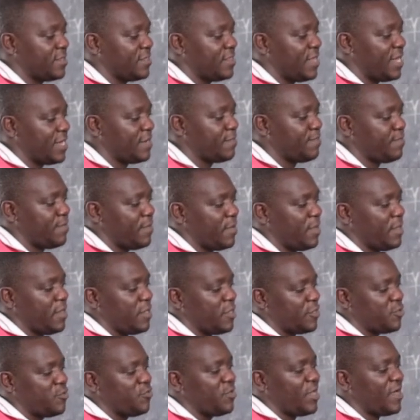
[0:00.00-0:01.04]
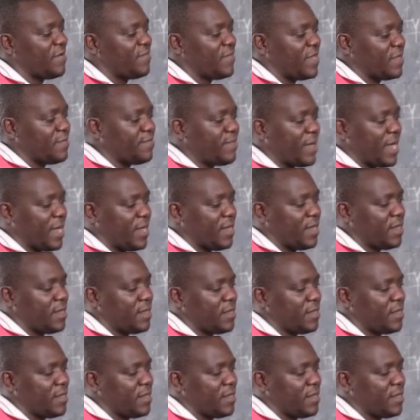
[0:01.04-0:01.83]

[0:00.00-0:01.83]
That, do you have that pa?